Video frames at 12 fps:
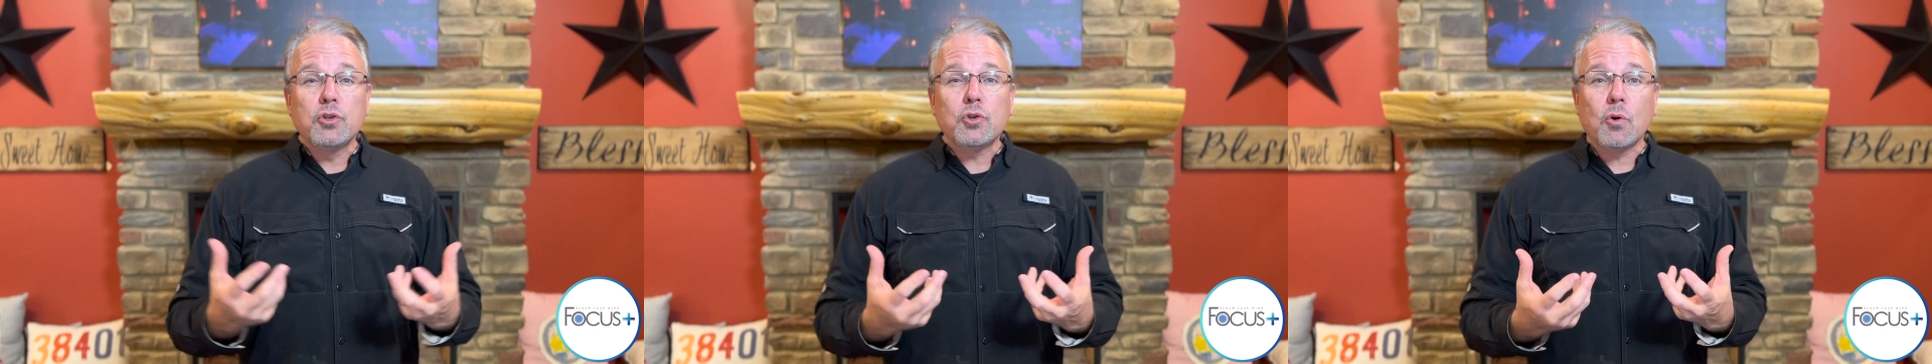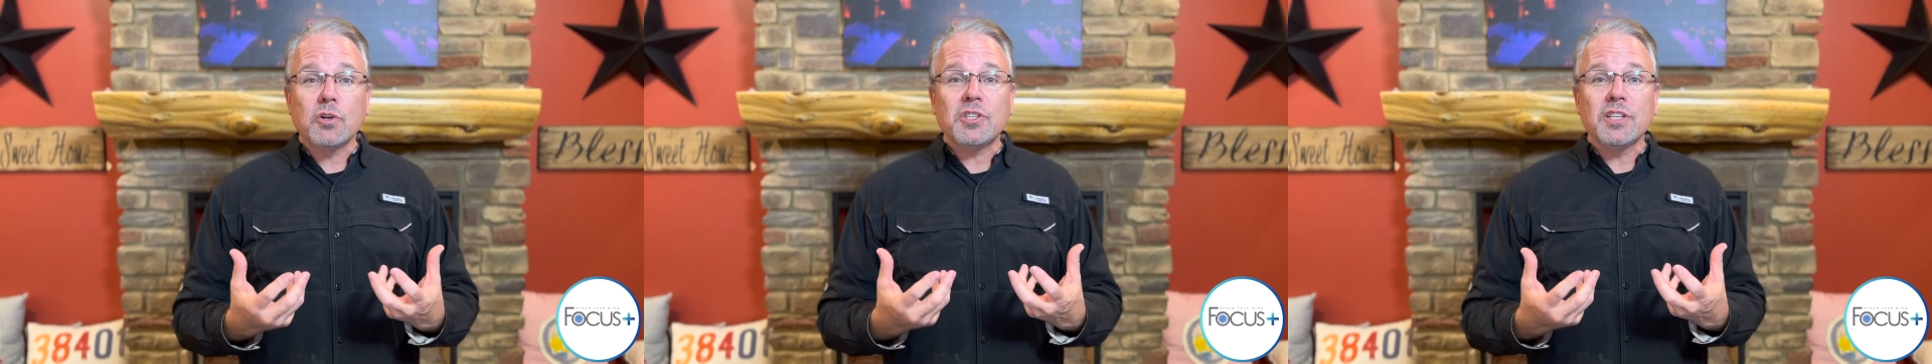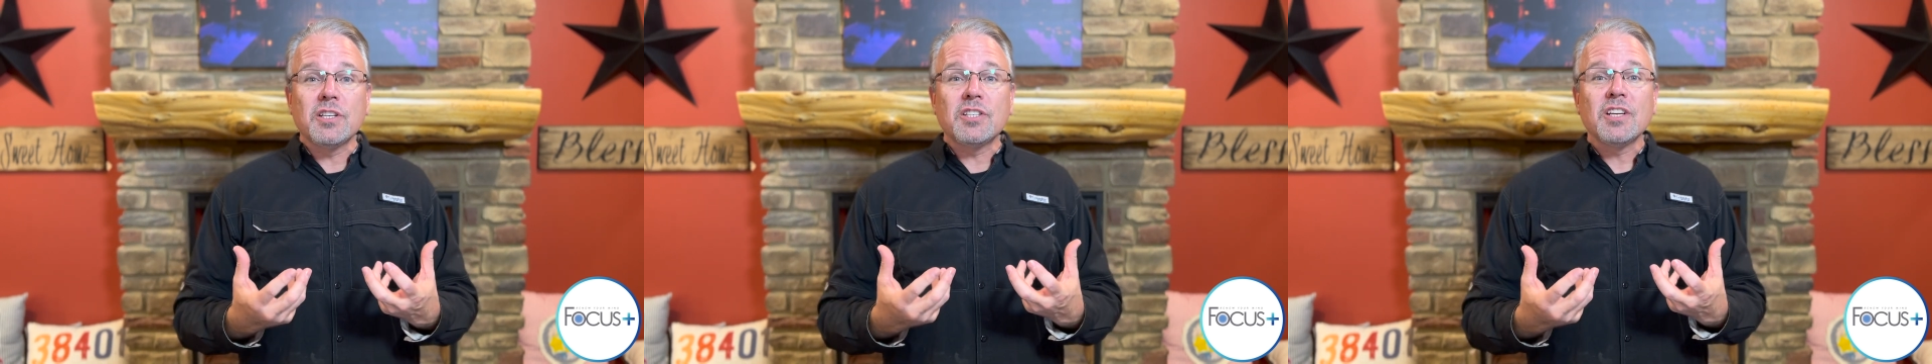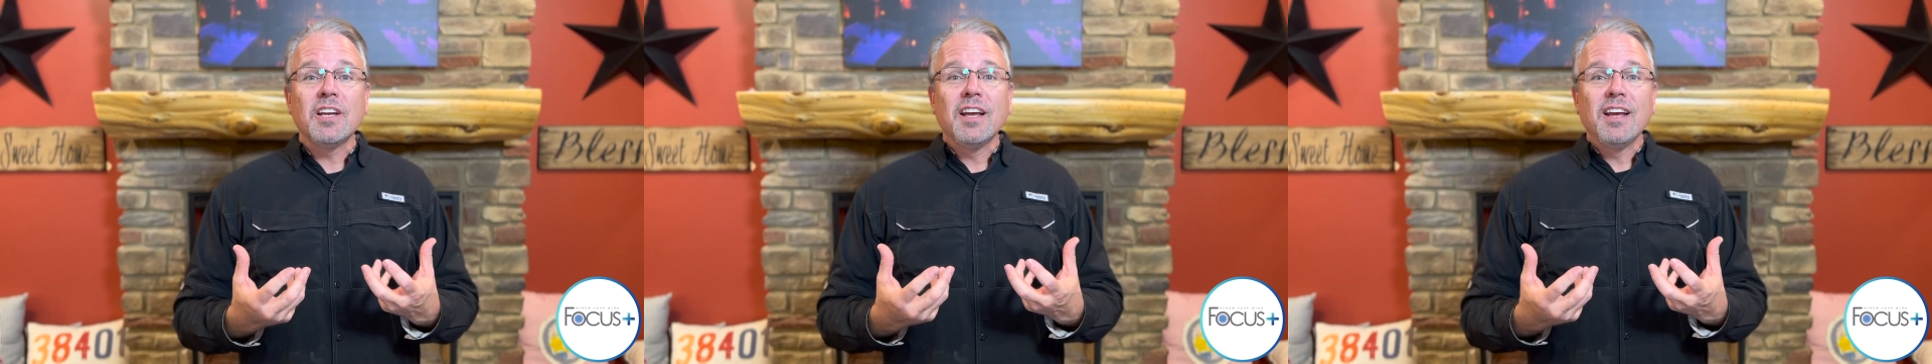
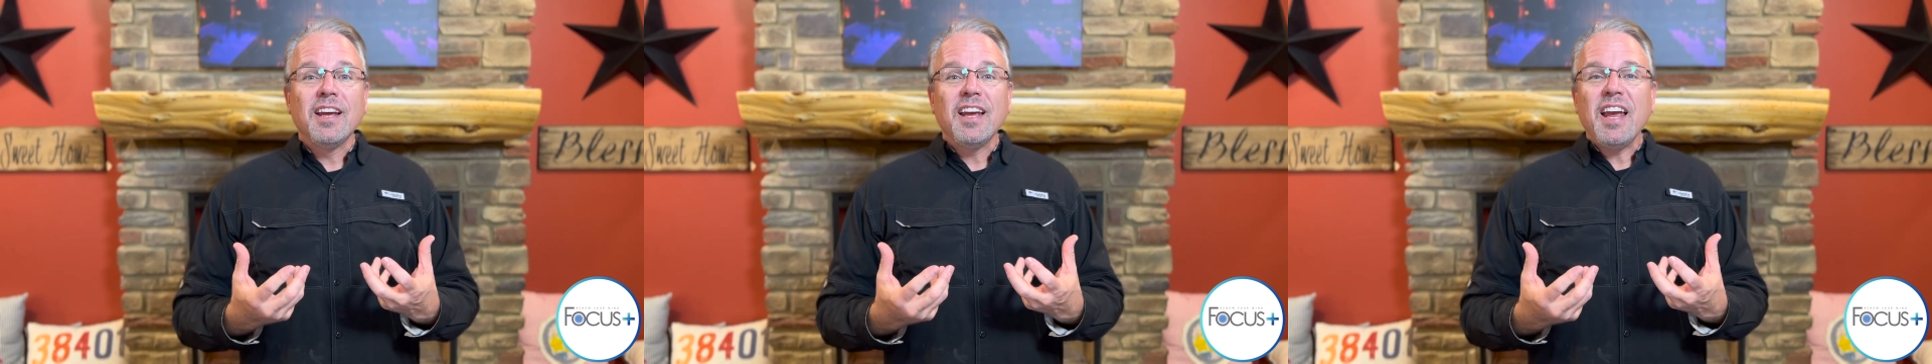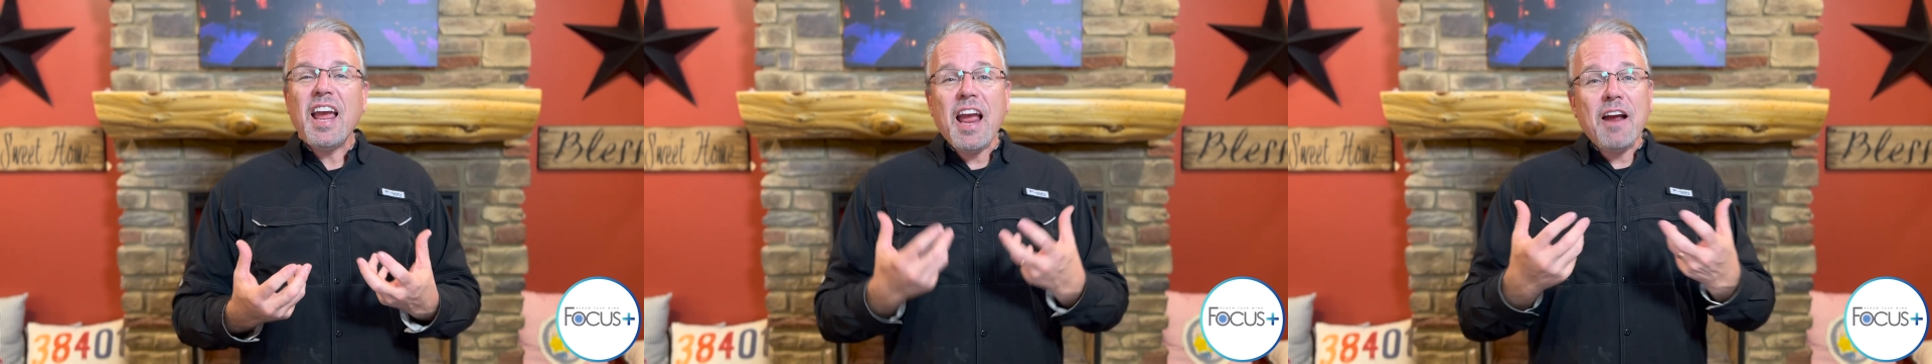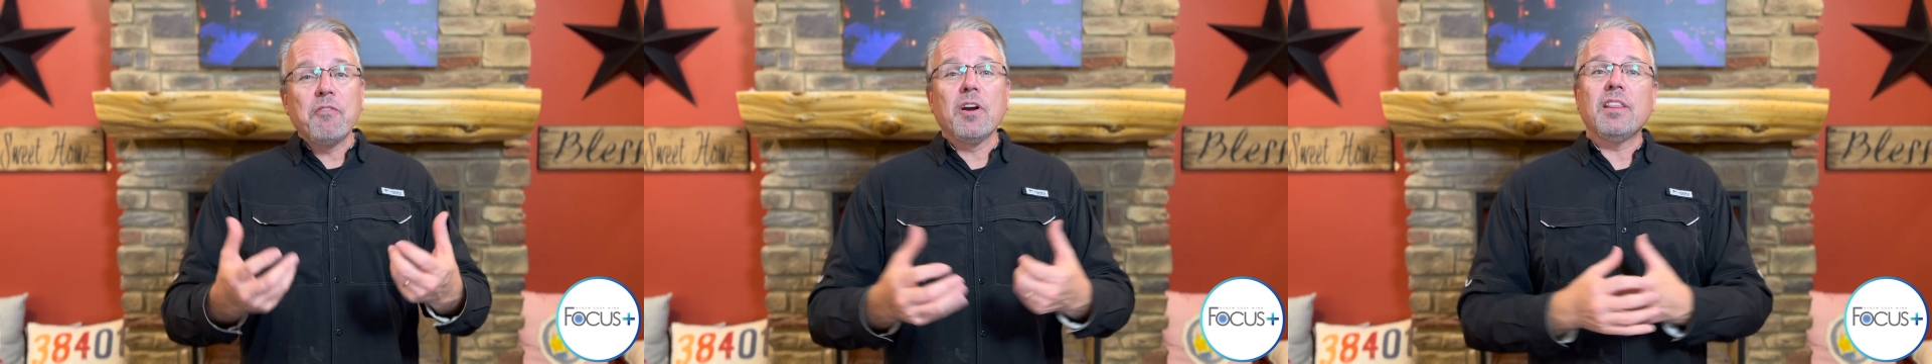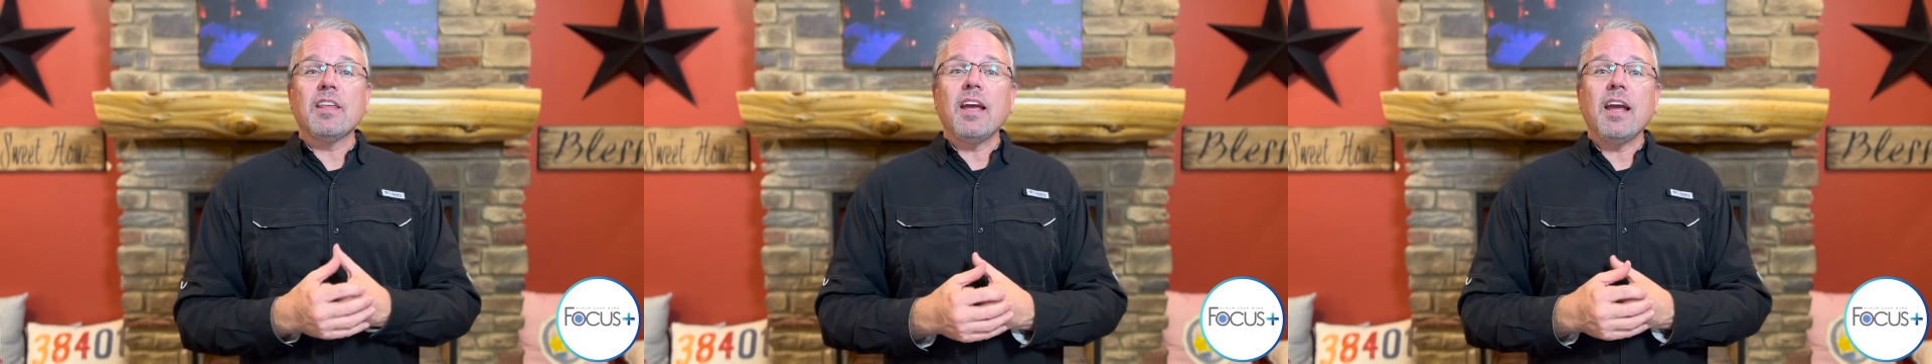sources,
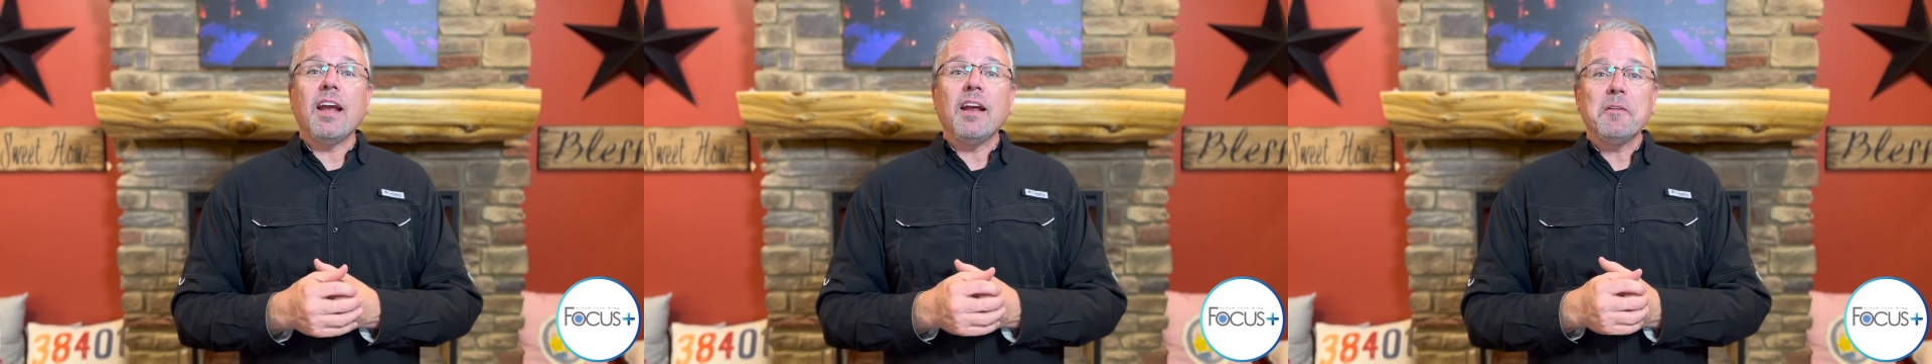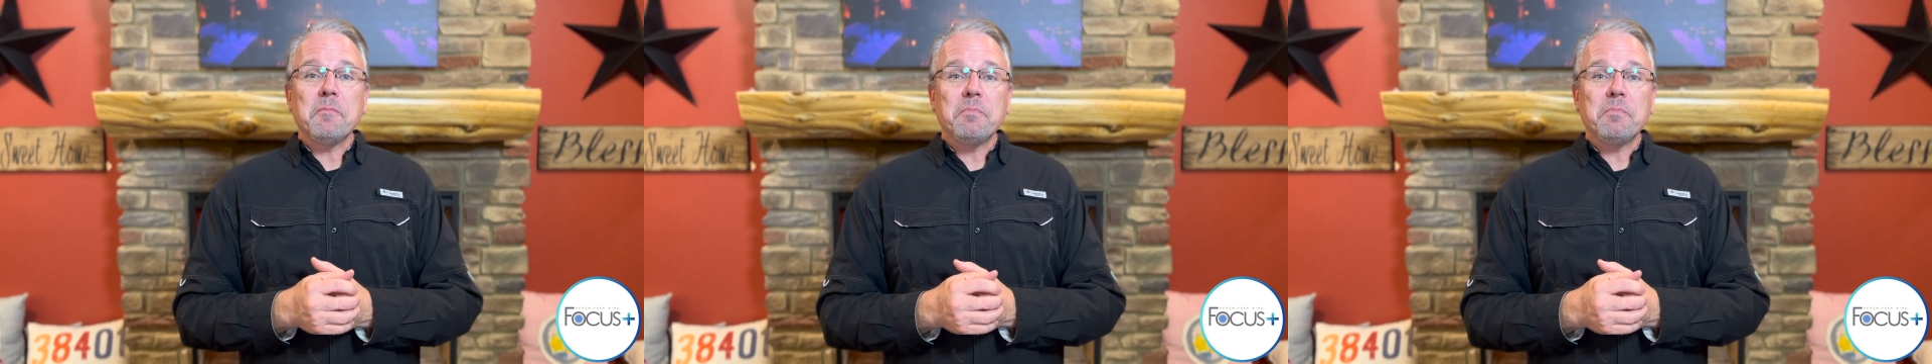everything.